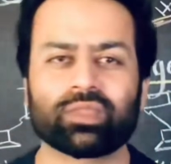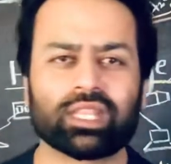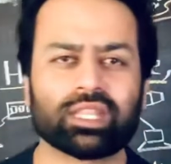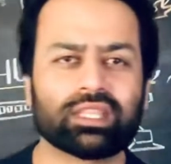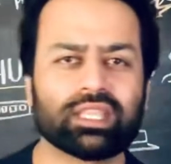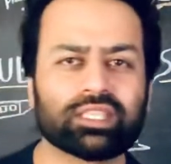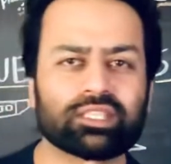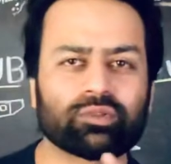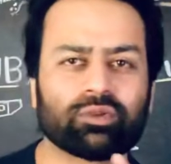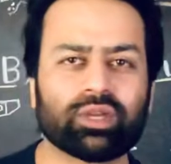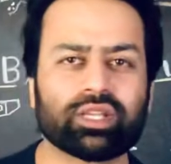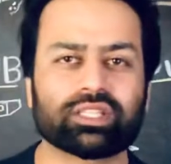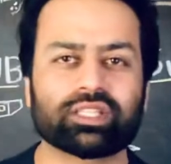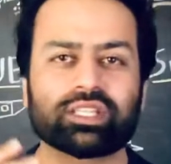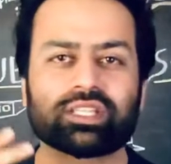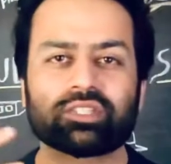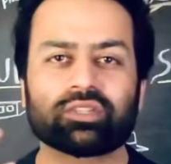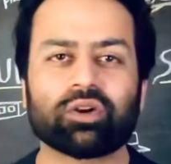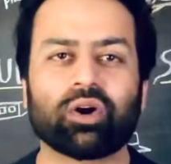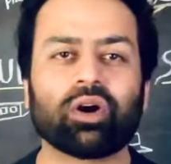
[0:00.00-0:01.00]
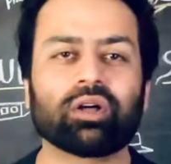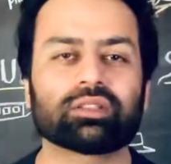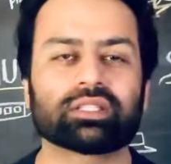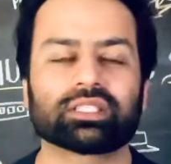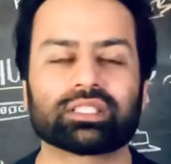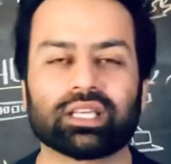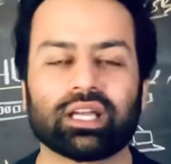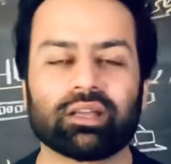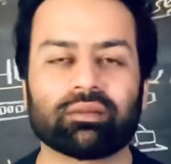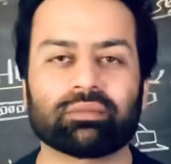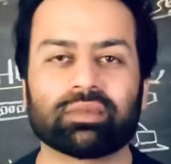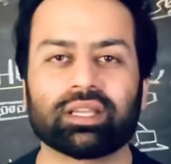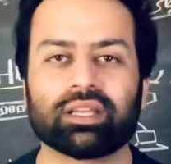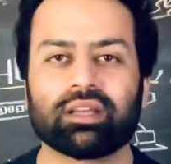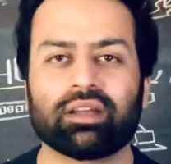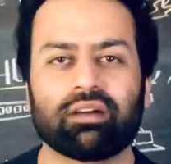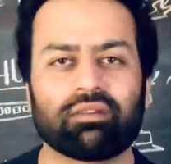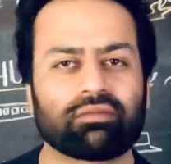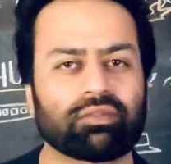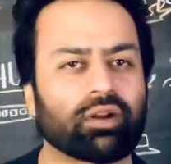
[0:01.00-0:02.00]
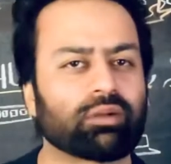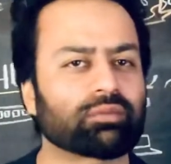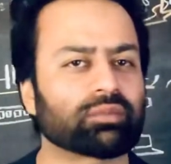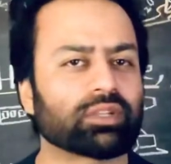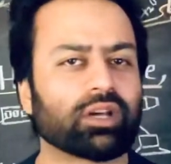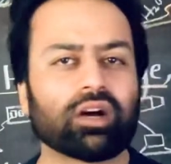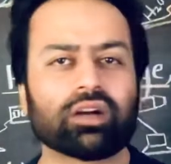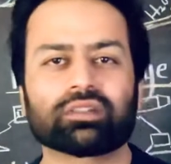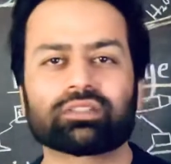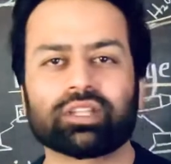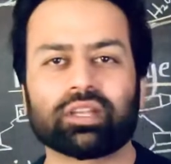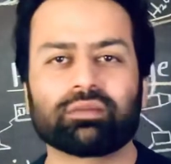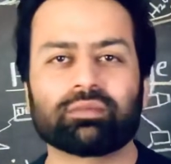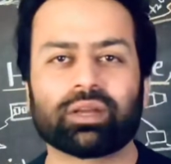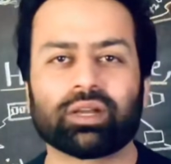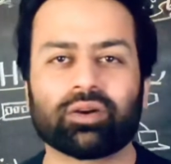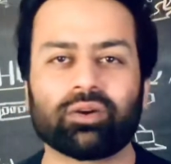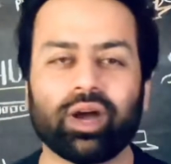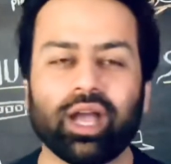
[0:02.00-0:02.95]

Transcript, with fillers: These questions all the time from long time ago.